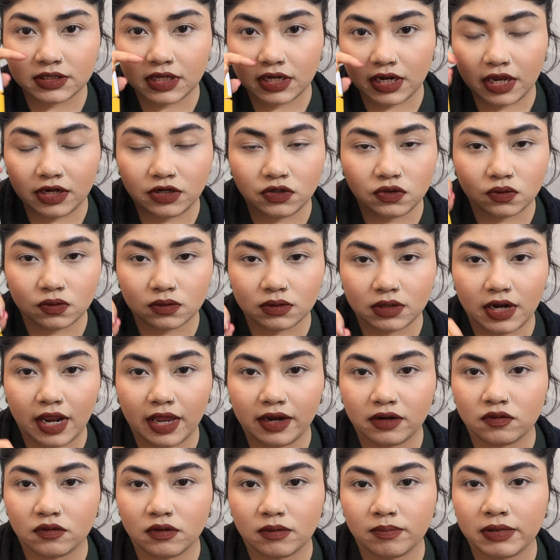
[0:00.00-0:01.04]
and I don't
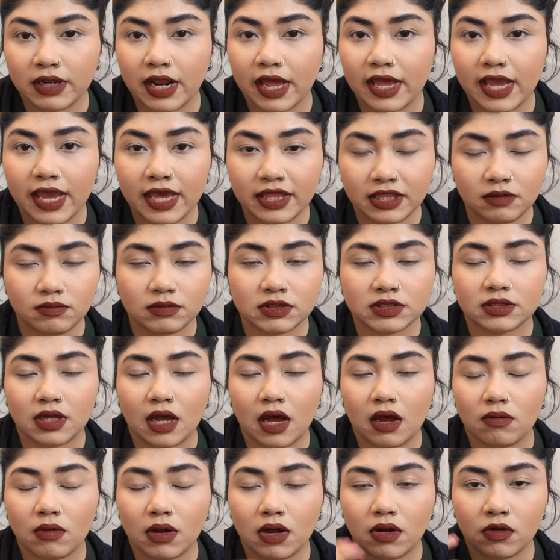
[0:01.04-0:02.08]
like to apply any
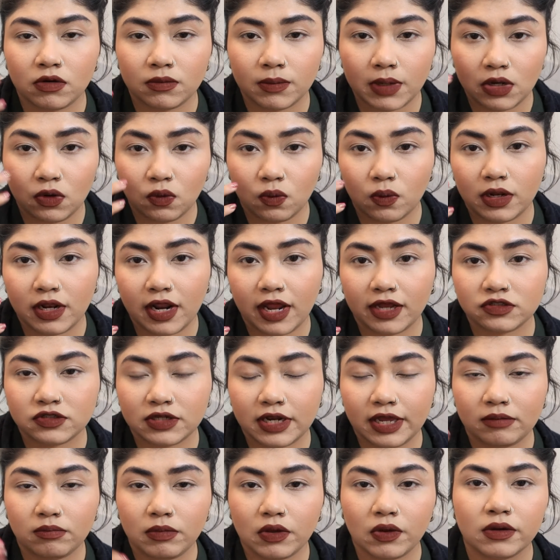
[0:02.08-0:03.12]
mascara on my lower lash
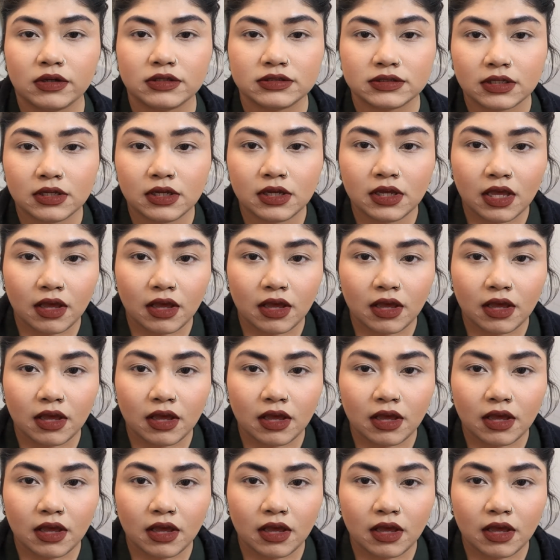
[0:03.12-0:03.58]
line because